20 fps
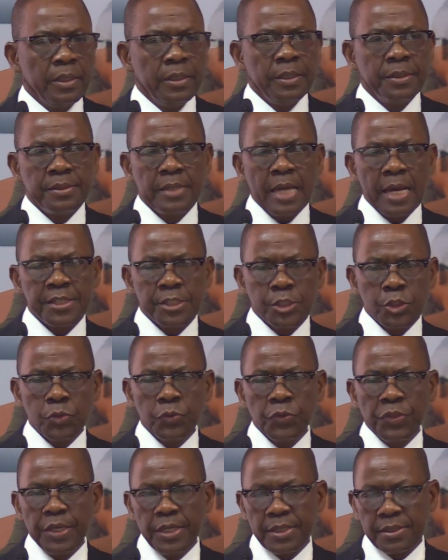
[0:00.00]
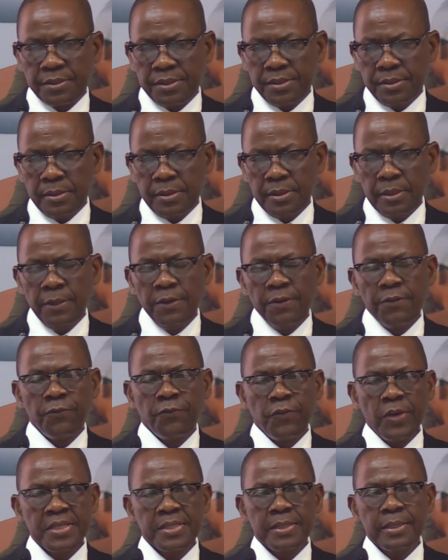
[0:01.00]
It does two things.
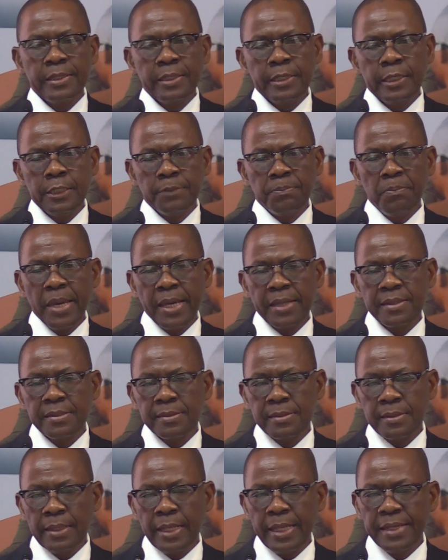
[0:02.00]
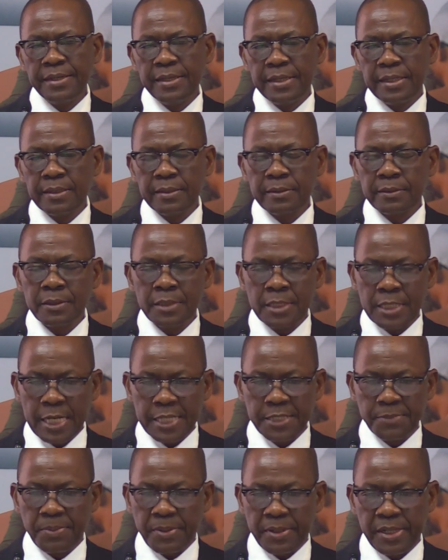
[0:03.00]
Firstly, it makes lending
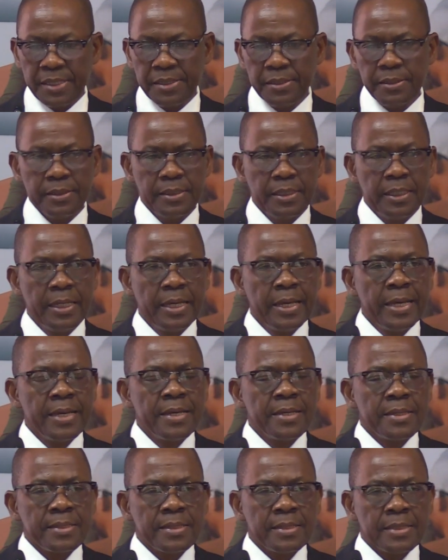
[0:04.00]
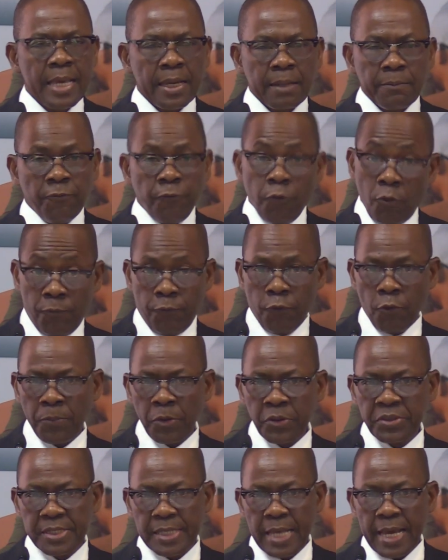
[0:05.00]
transparent, for
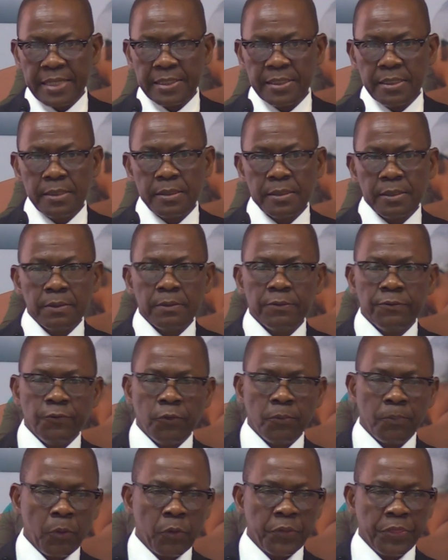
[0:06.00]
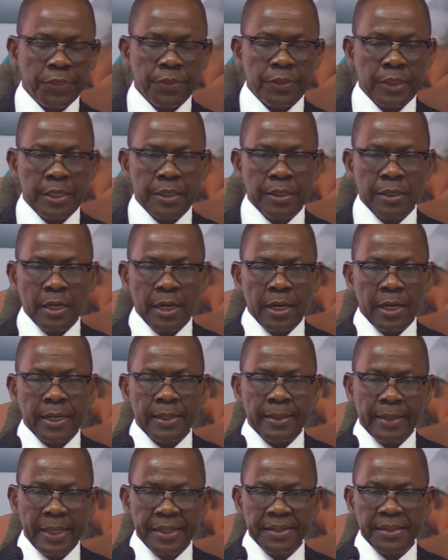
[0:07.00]
both sides, for both the
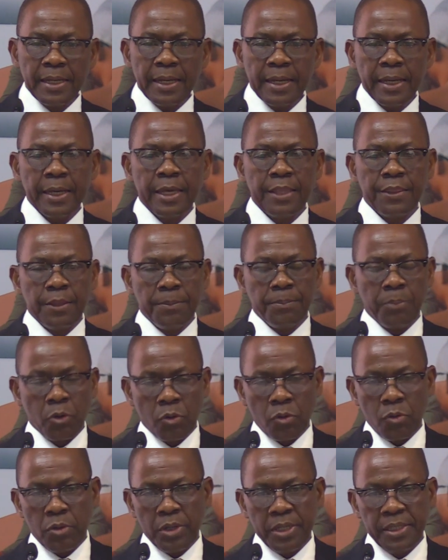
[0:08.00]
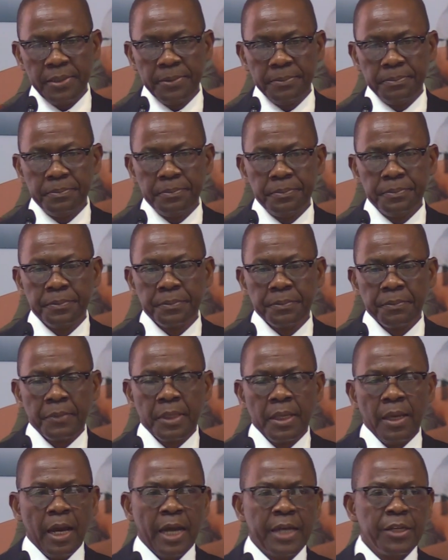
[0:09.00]
lender and the borrower.
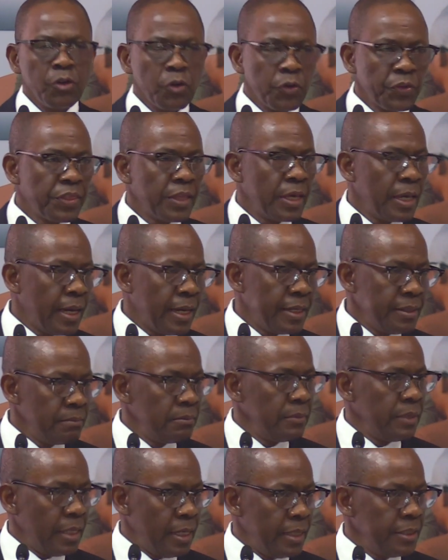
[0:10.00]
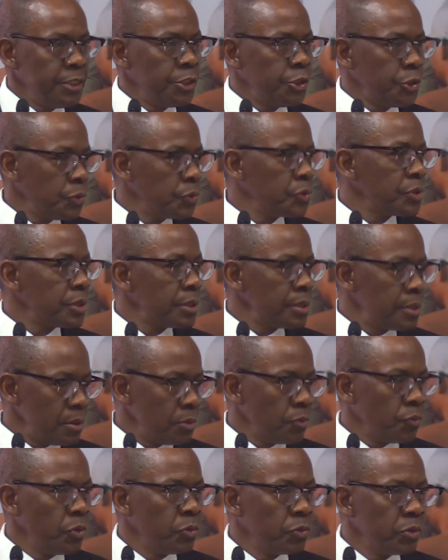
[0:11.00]
I know there are
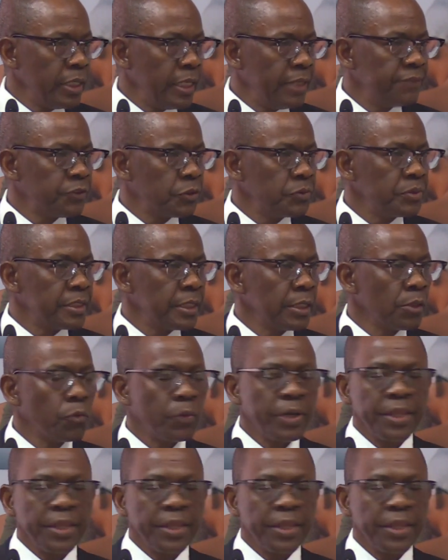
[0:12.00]
issues we will have to deal